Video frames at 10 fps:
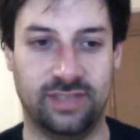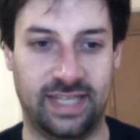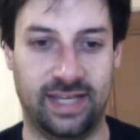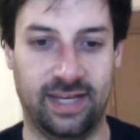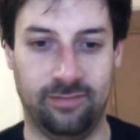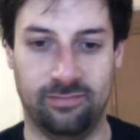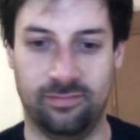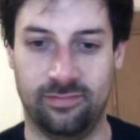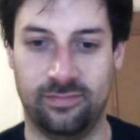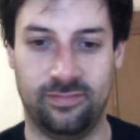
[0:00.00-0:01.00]
the
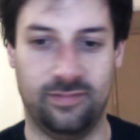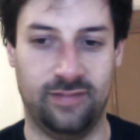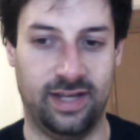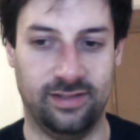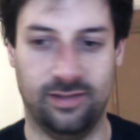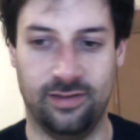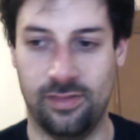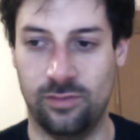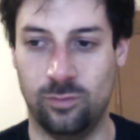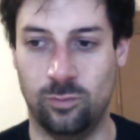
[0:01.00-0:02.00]
game
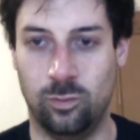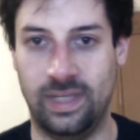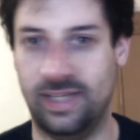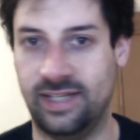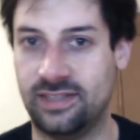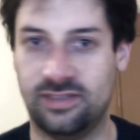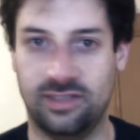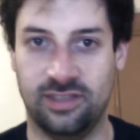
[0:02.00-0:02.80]
in the weeks to